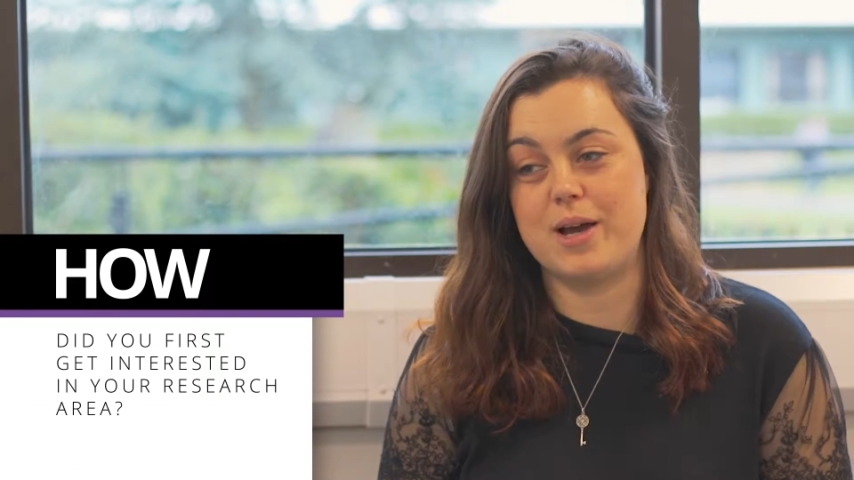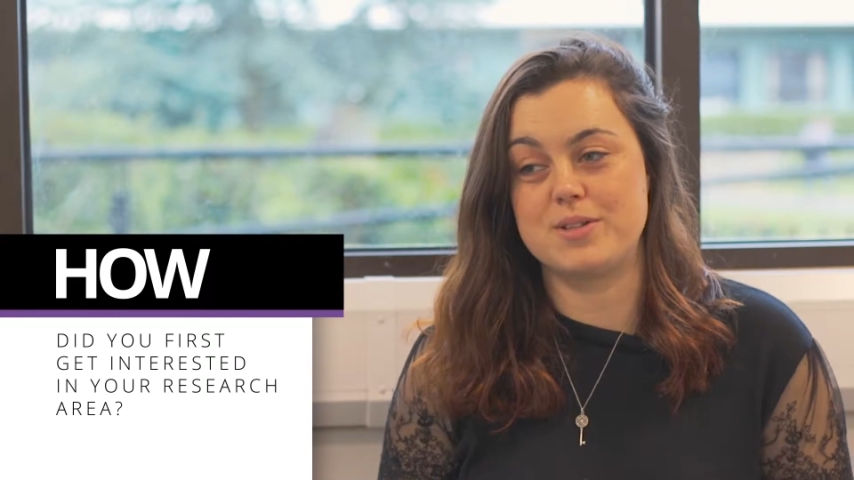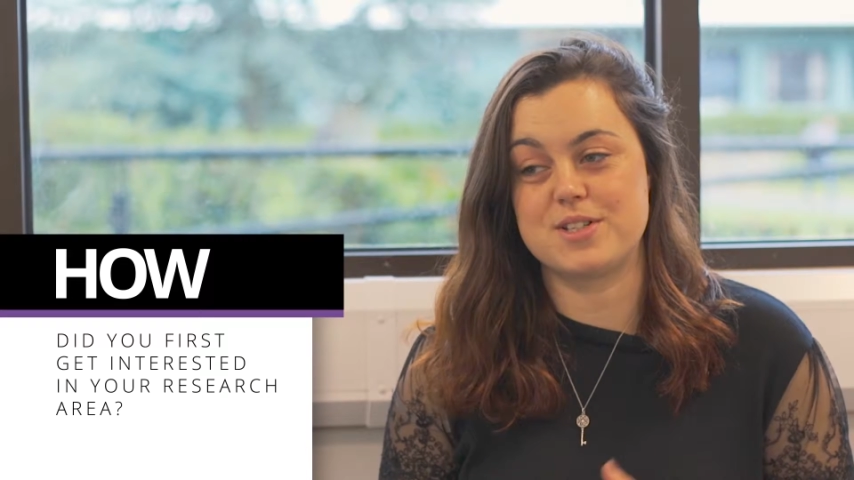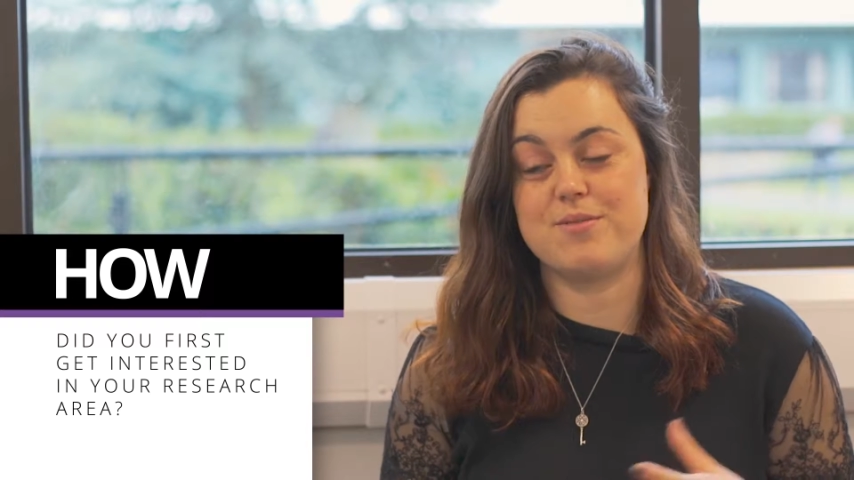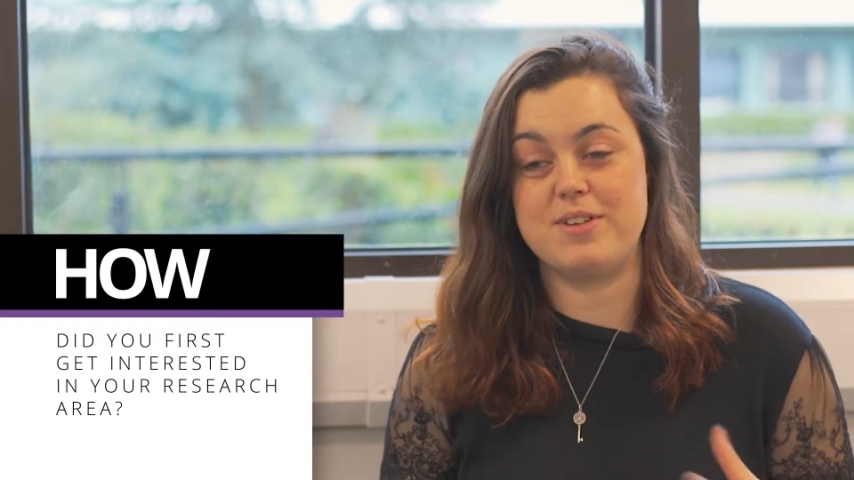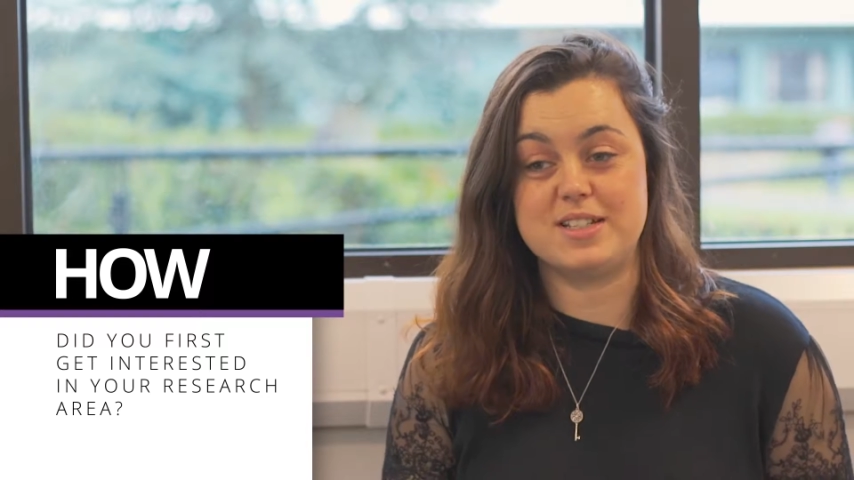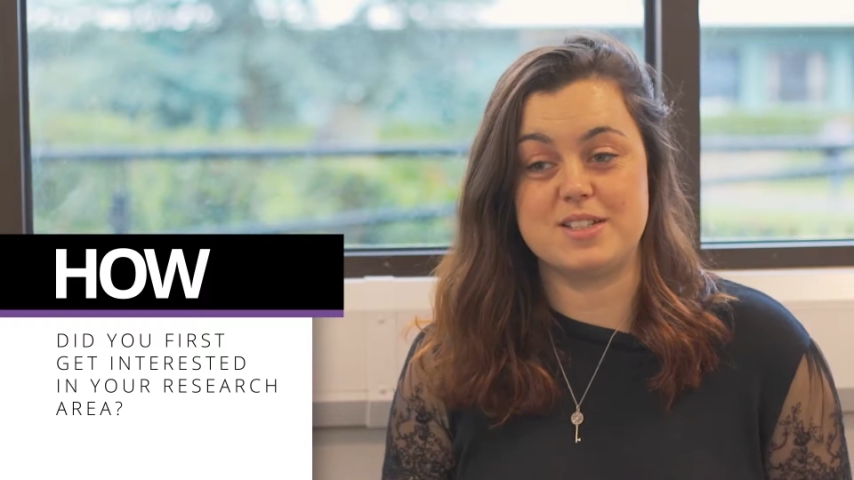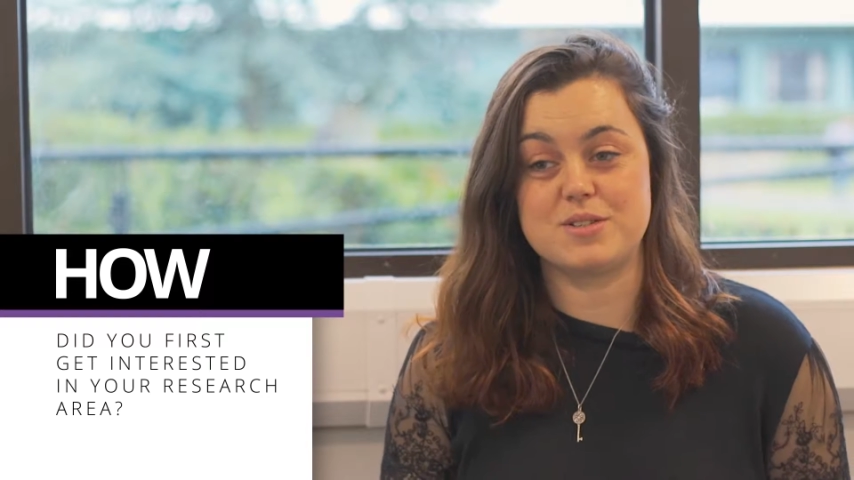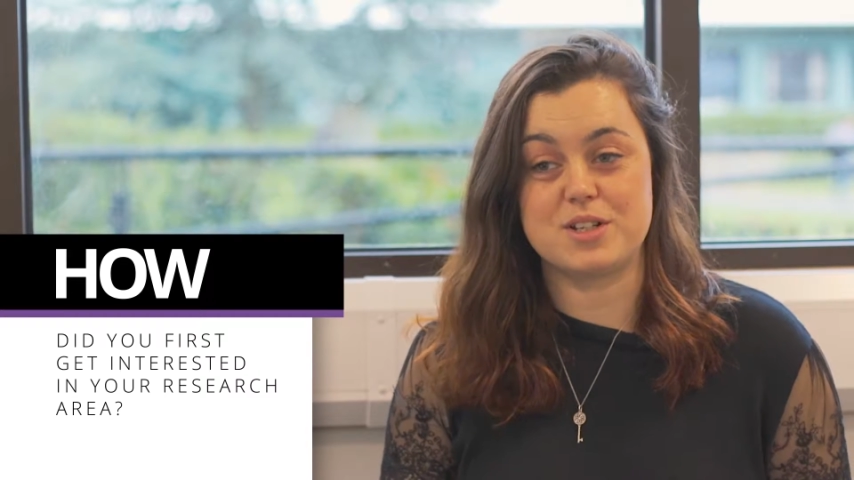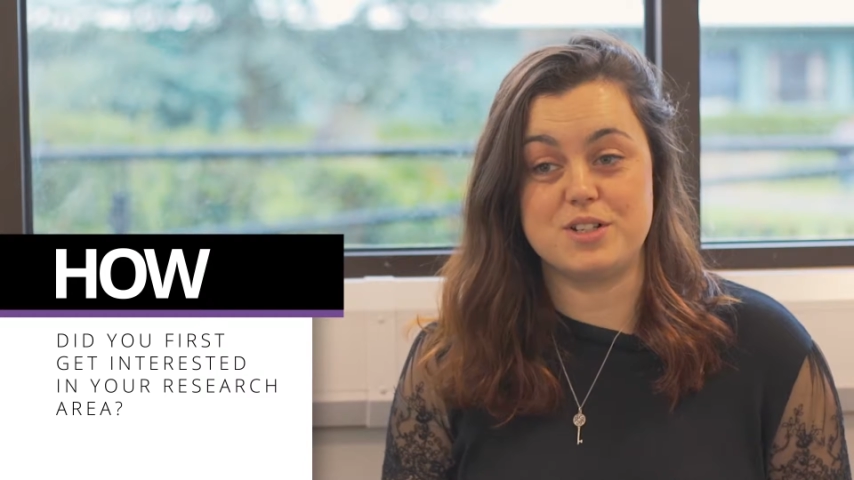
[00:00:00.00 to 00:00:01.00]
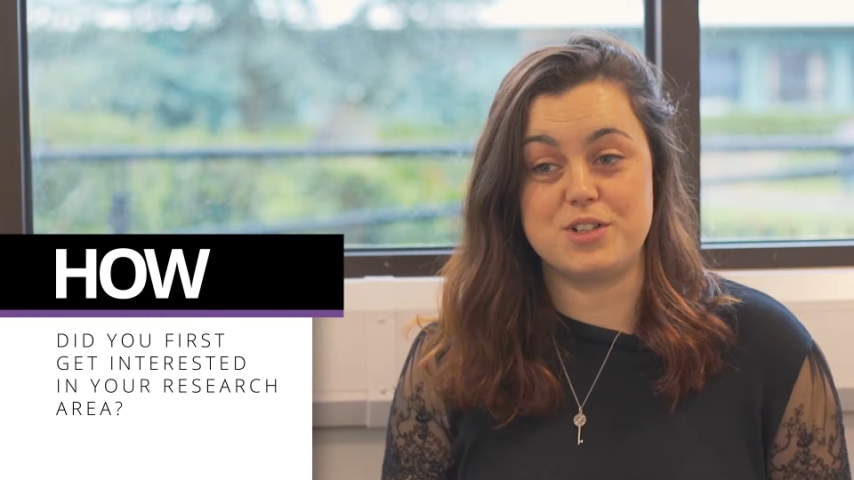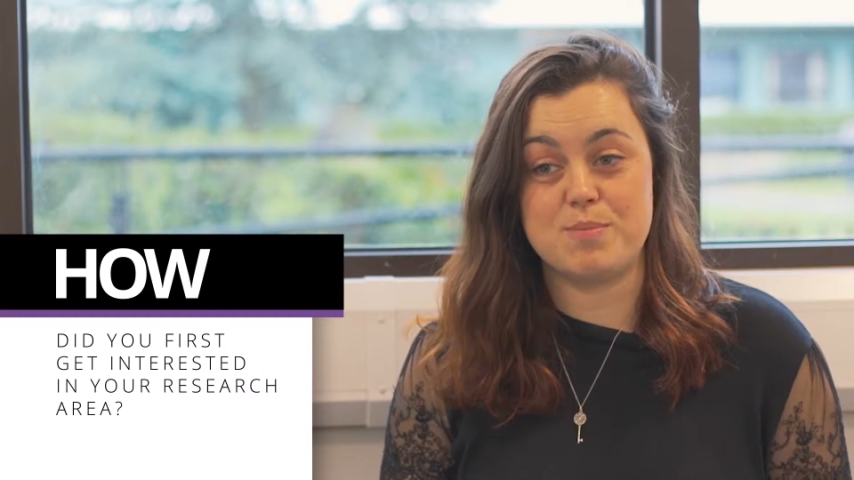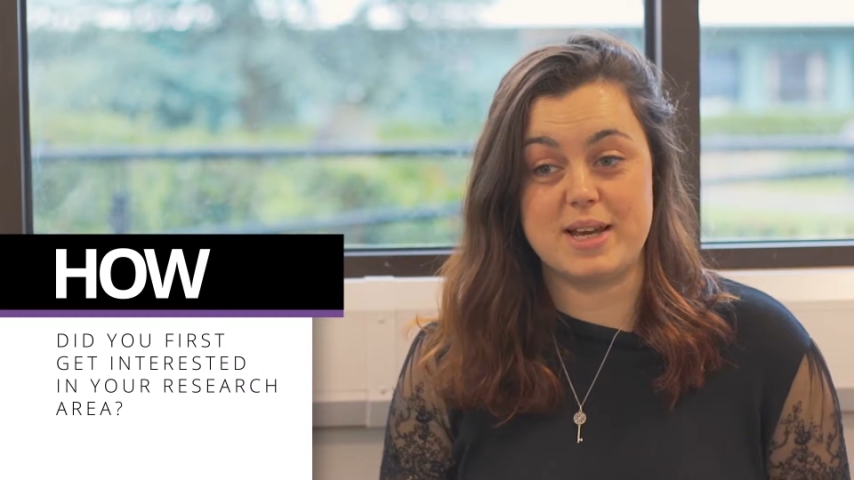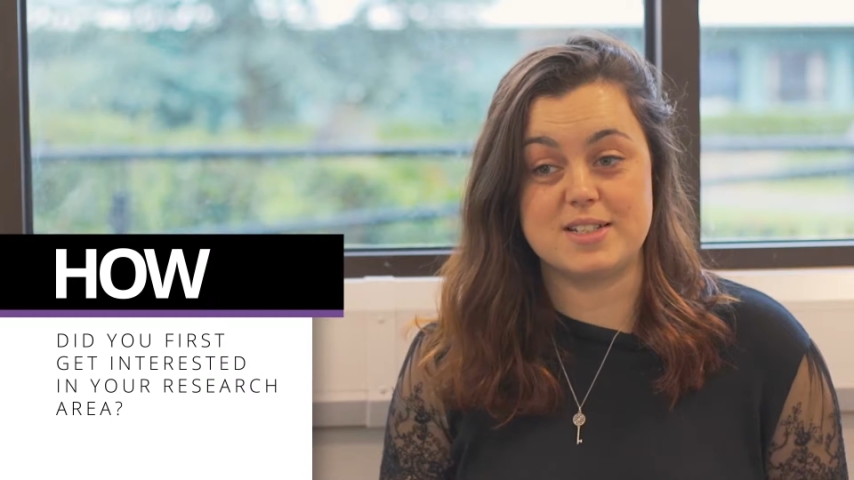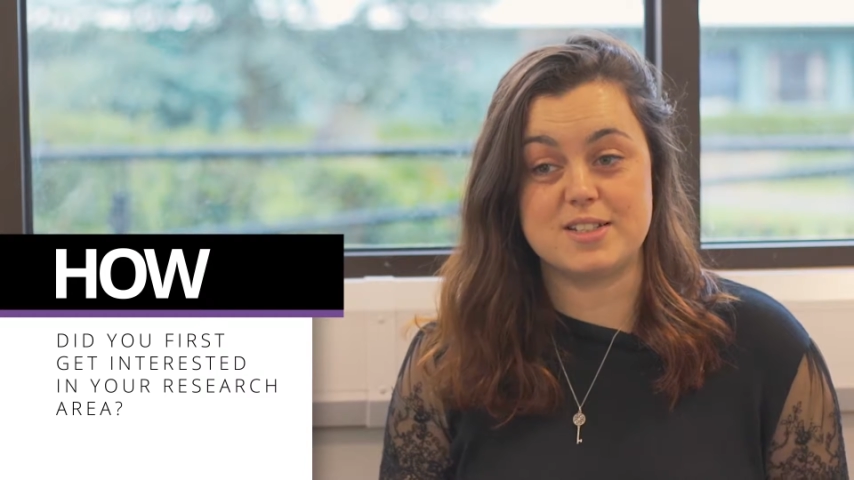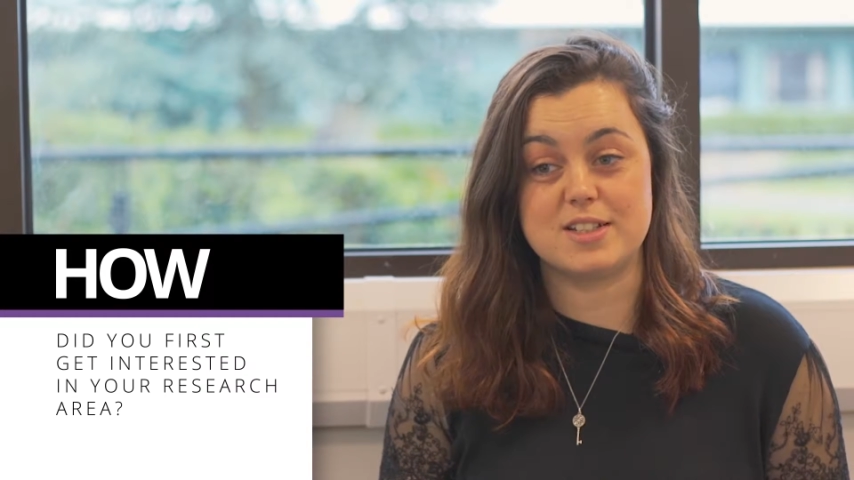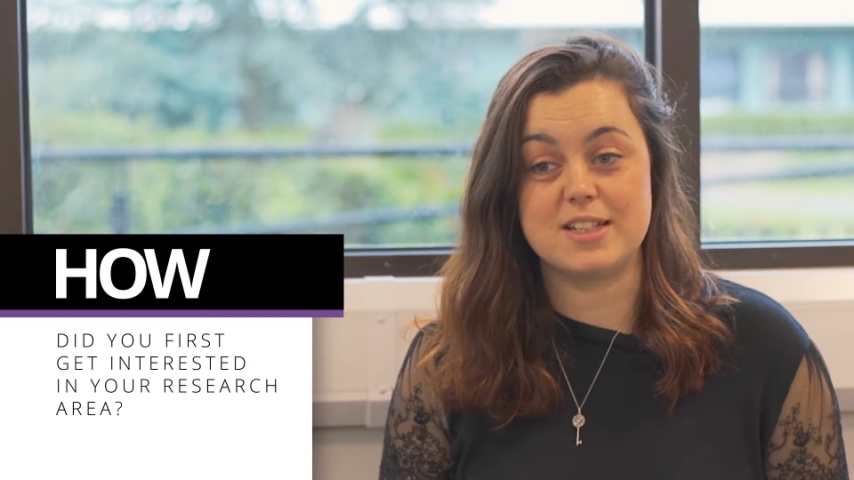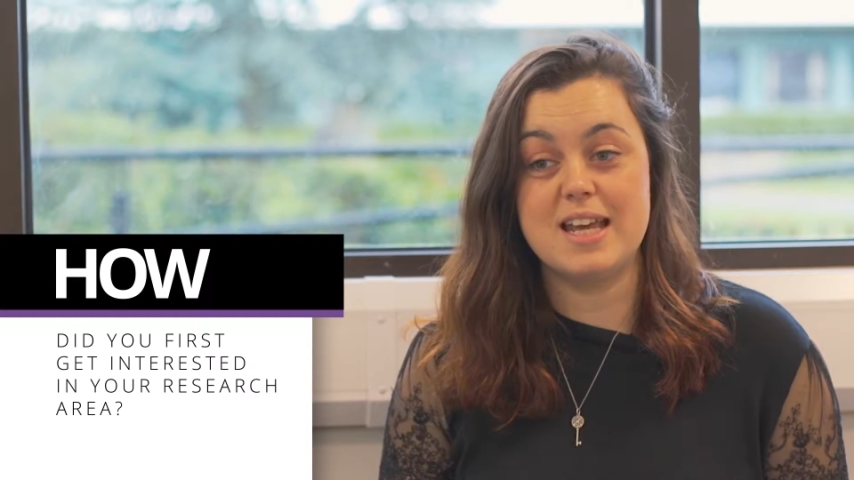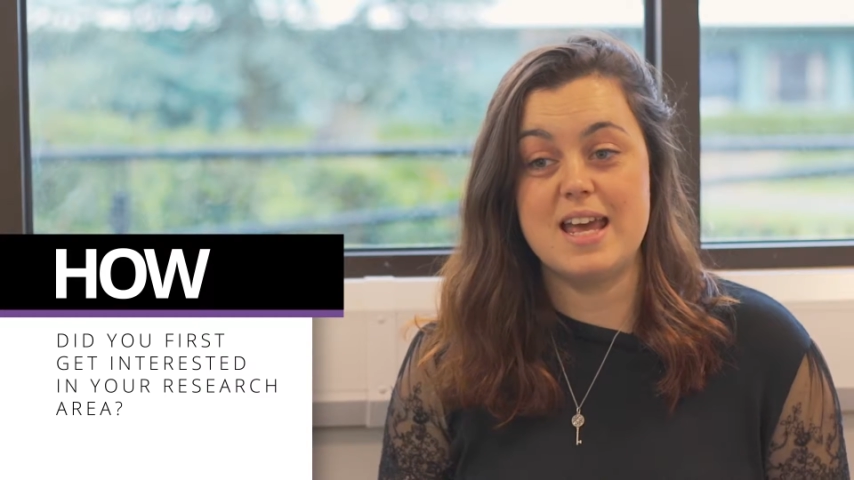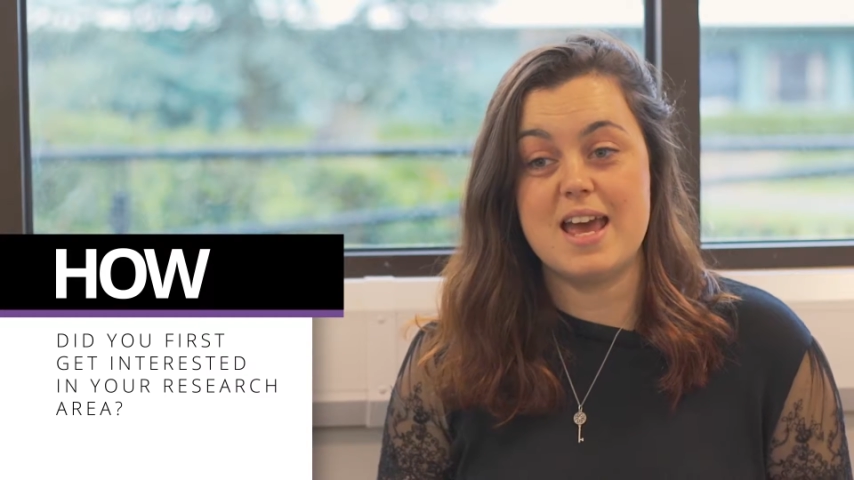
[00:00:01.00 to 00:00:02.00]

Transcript: I was convinced I was going to do medicine,